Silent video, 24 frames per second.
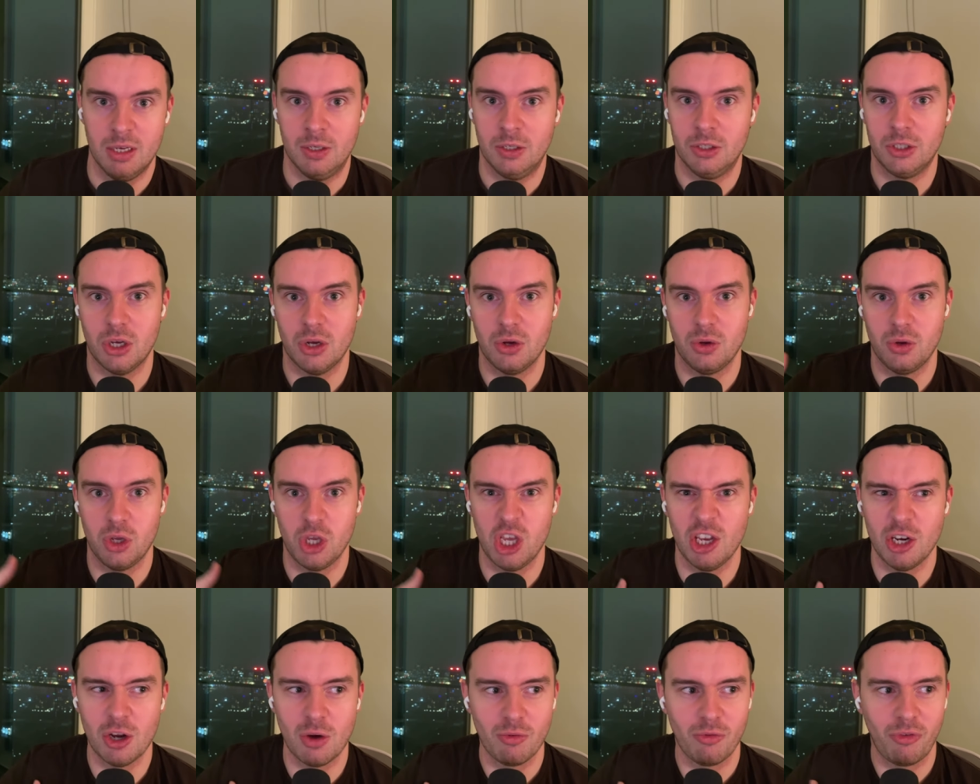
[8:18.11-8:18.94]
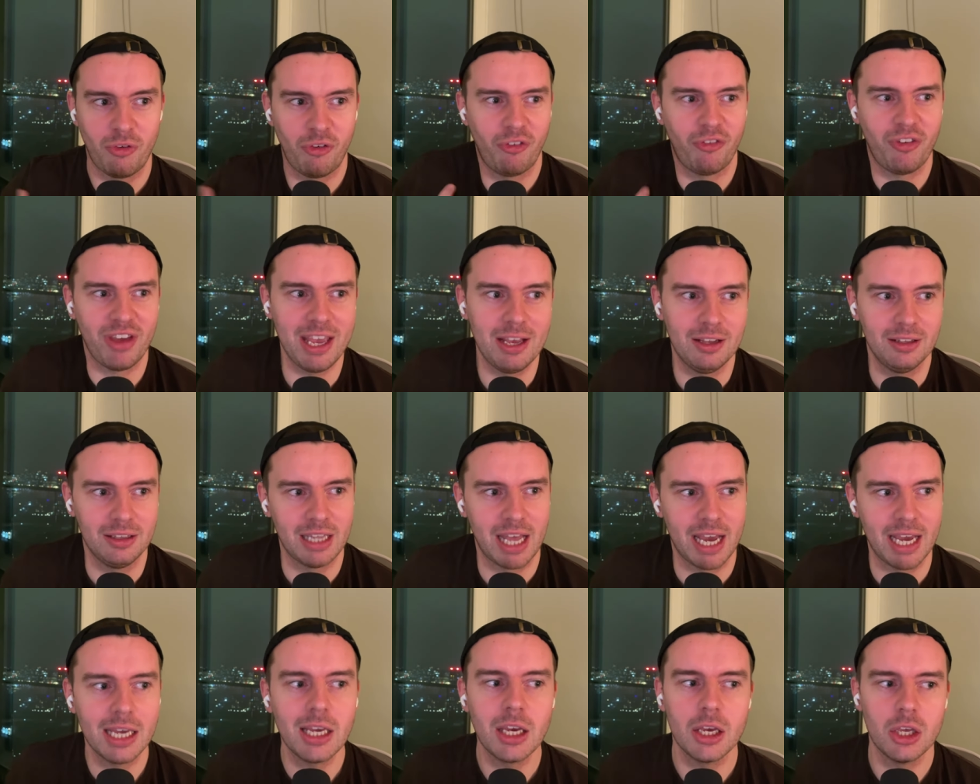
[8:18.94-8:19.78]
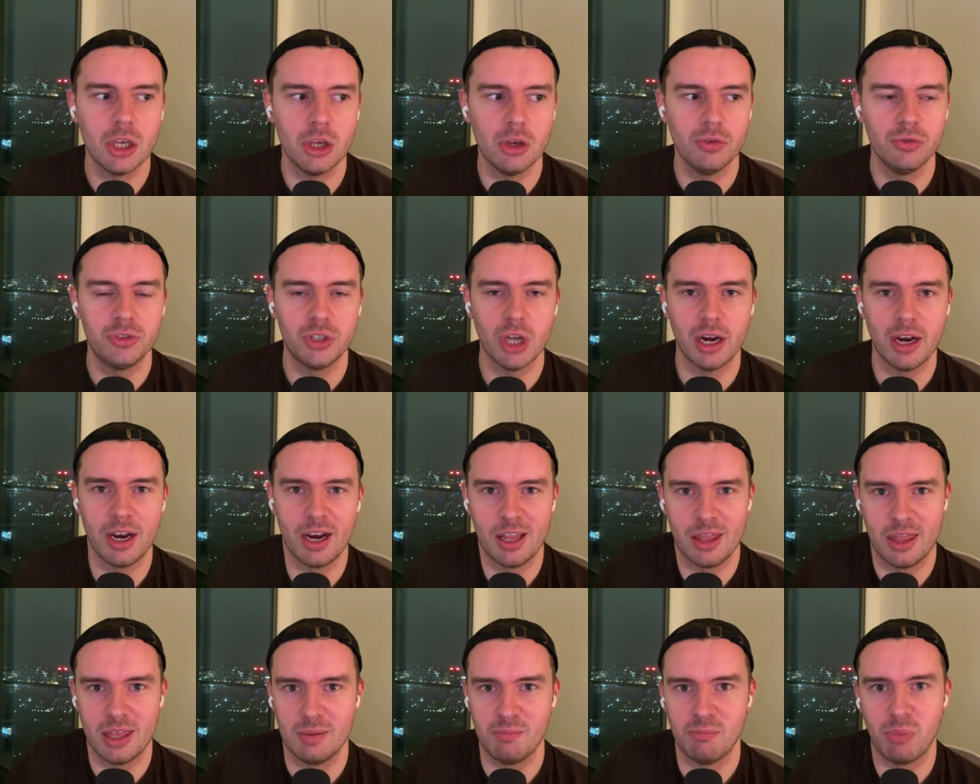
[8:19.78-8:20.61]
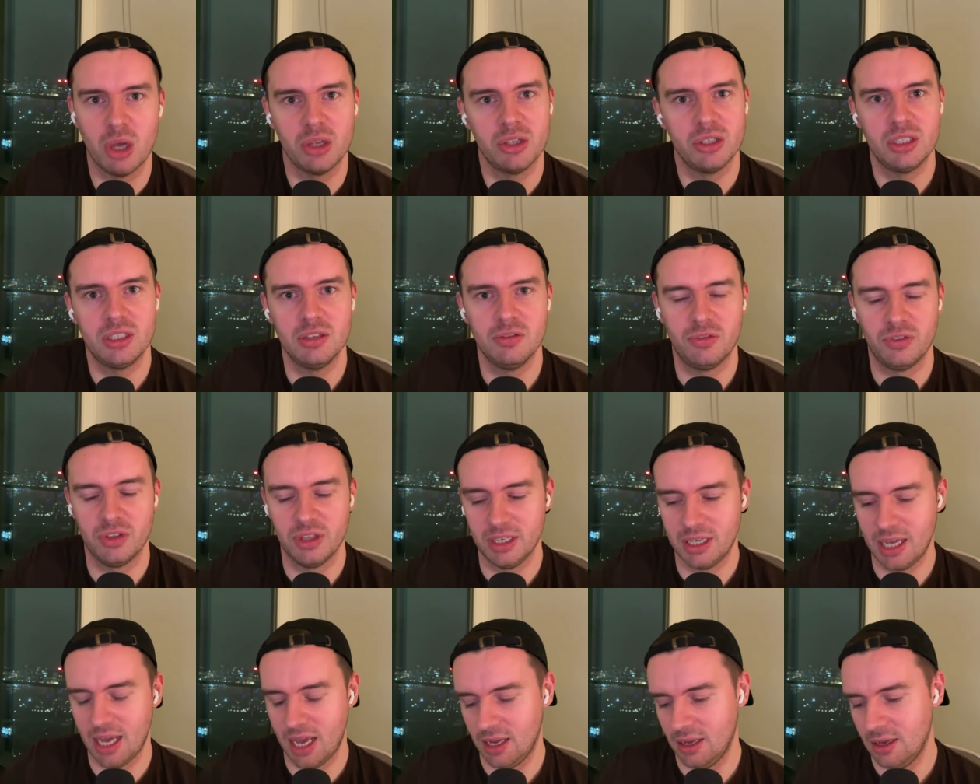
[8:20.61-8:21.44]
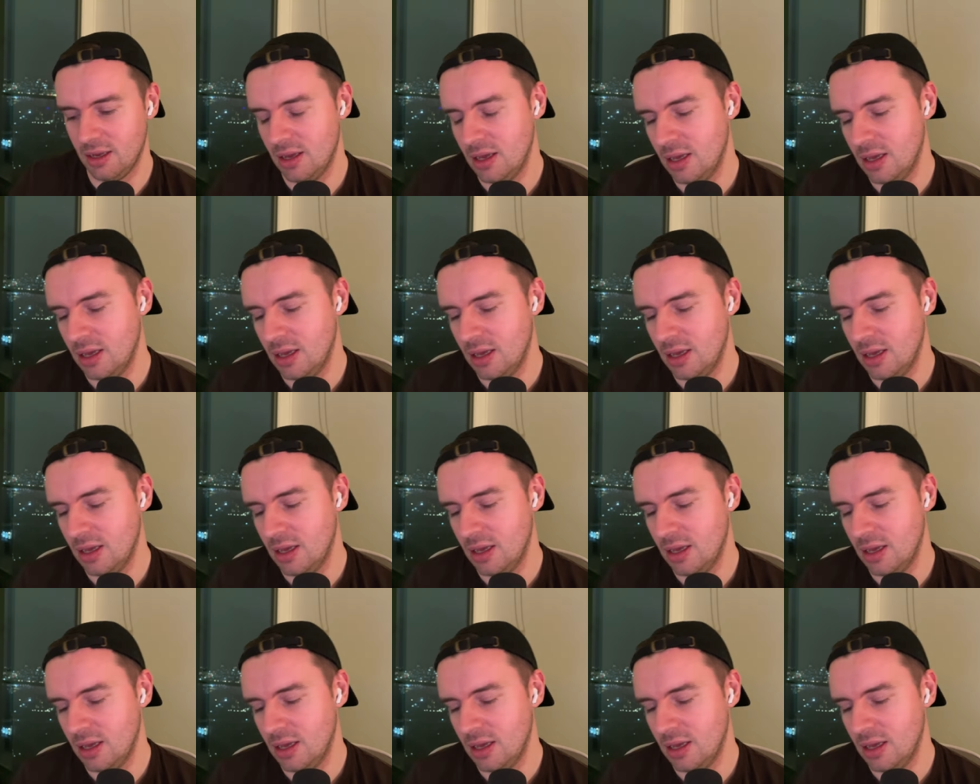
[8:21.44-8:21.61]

So you don't feel like you've done anything positive for the day,